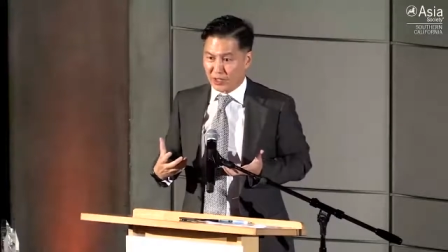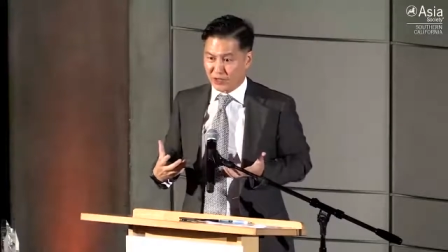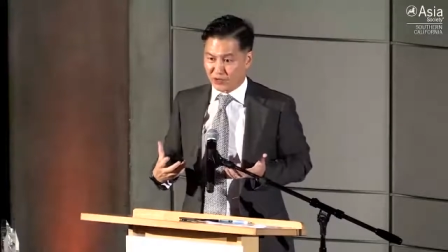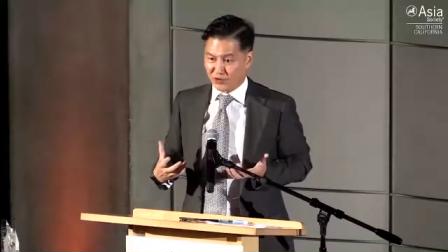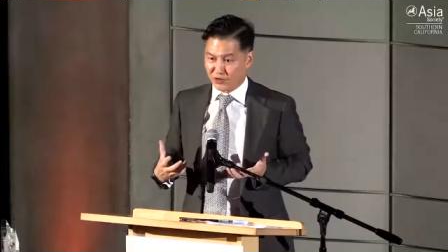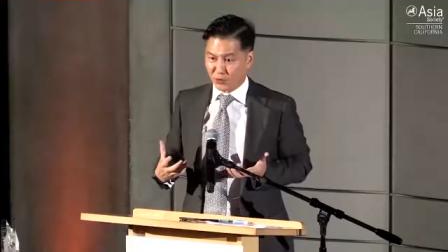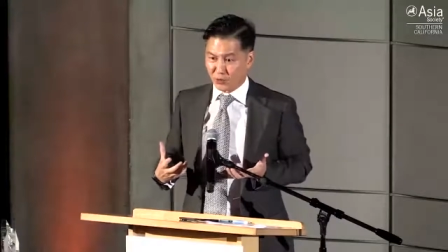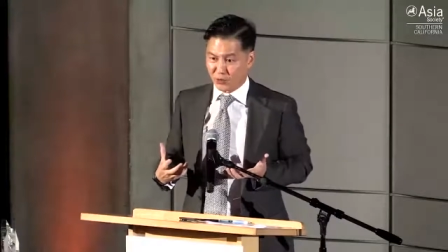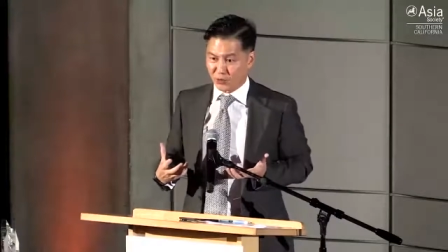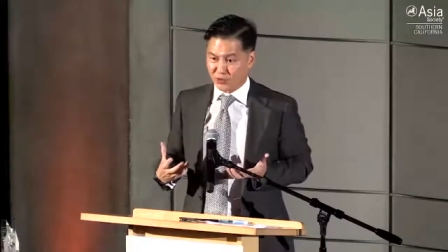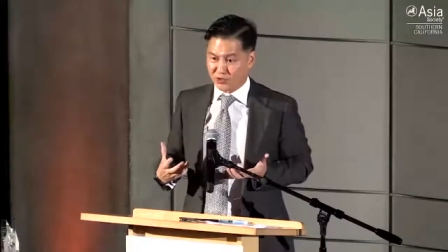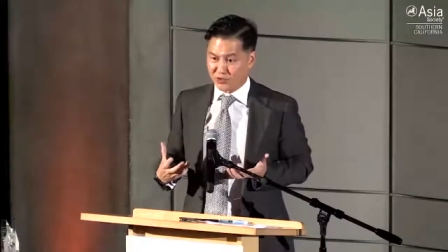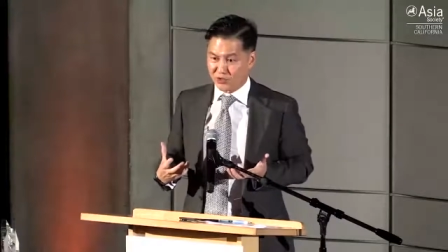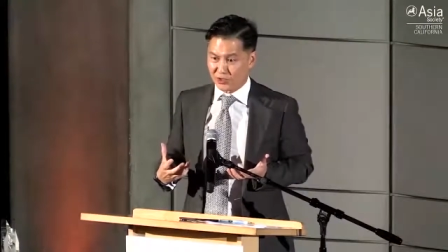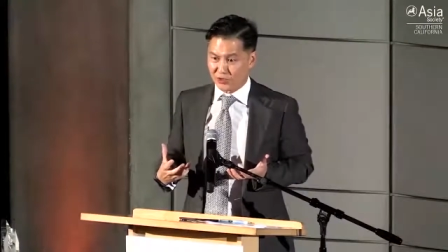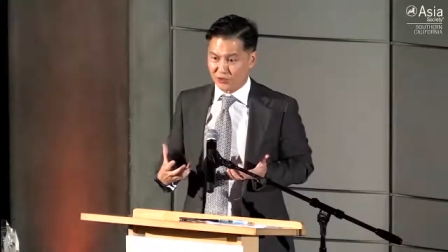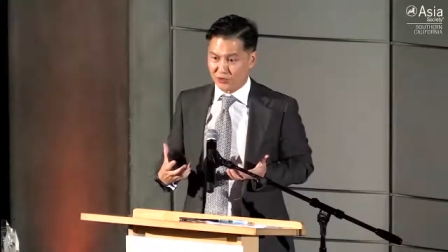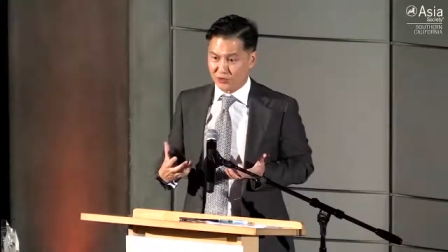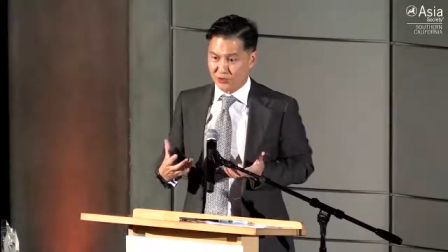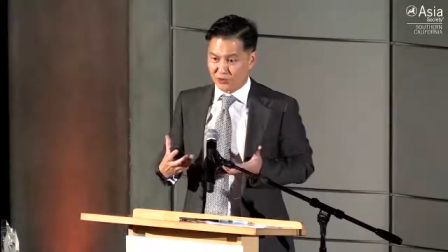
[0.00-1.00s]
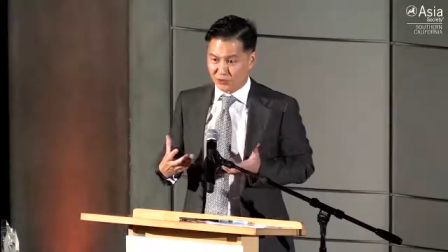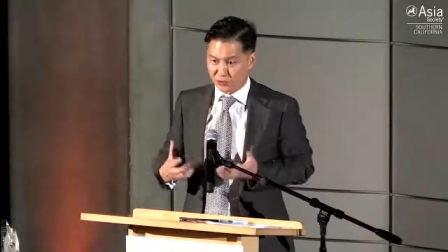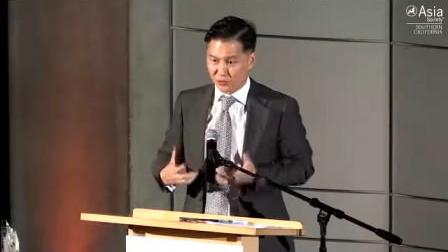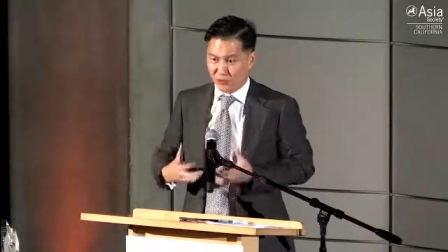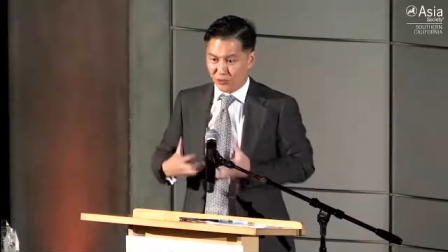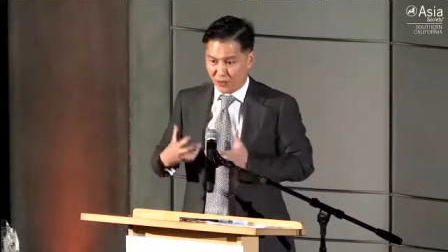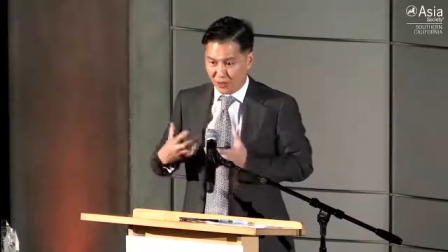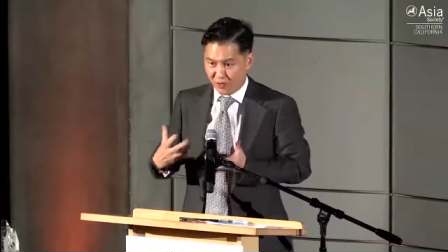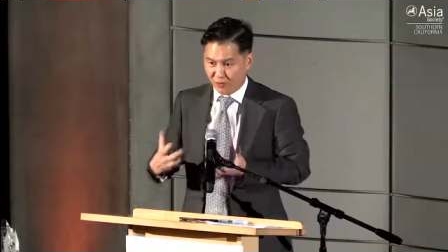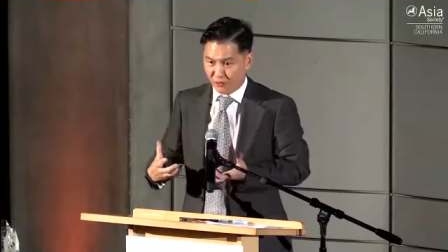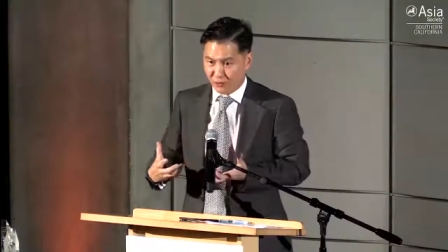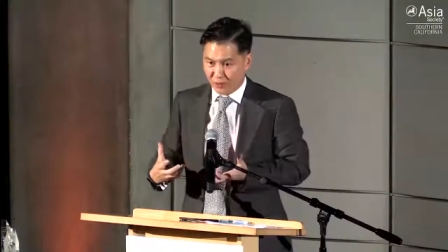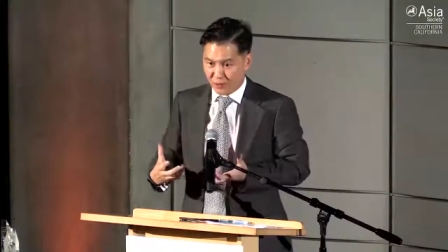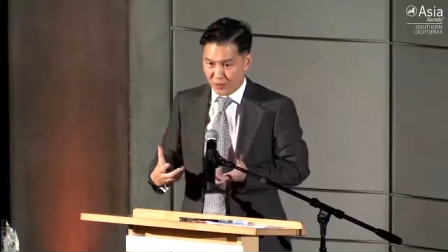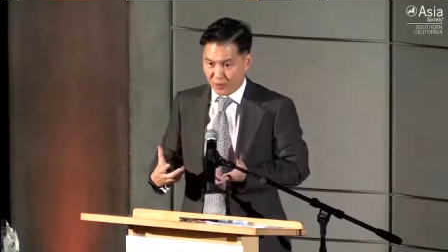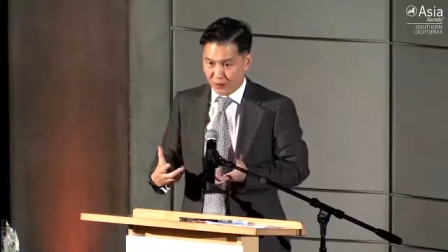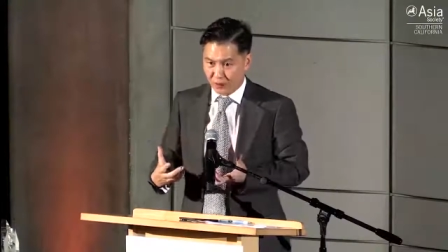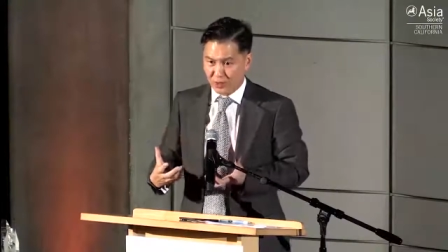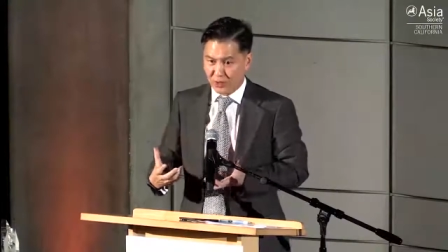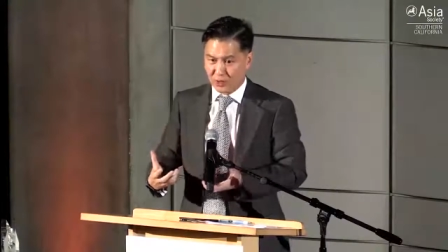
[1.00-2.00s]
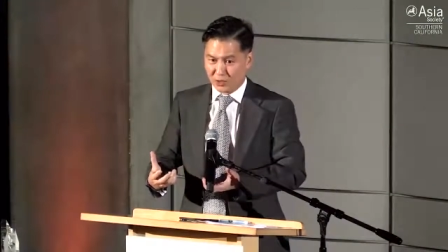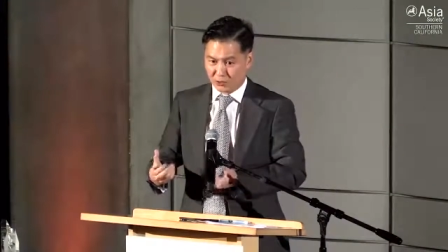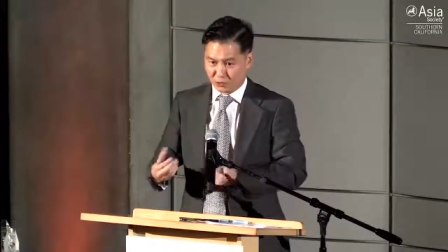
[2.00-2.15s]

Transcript: in these communities, to care for them,